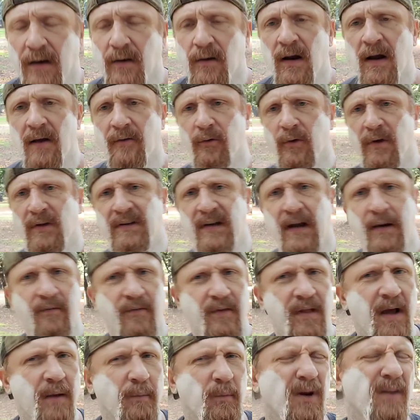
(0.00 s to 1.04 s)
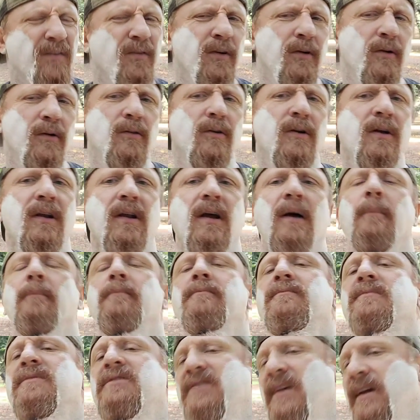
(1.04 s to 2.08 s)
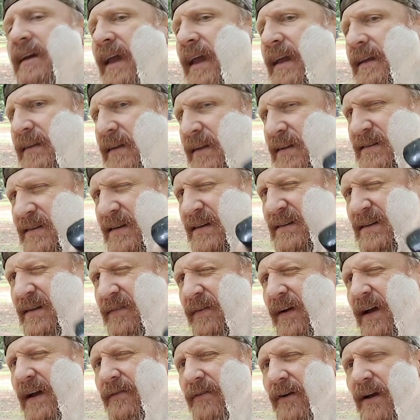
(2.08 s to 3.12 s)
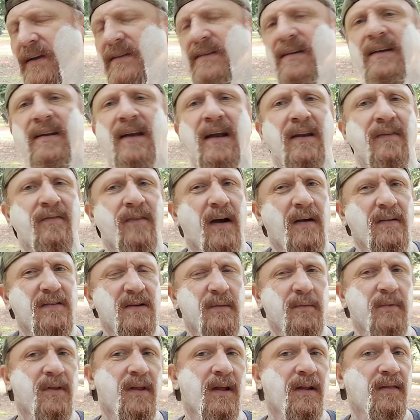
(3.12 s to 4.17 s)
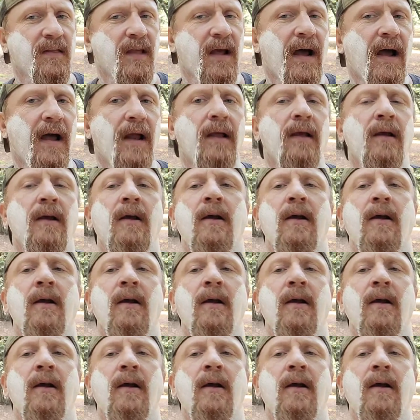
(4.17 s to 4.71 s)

don't have really time for that, but if you look it up, it's like 1865 or 1895, something like that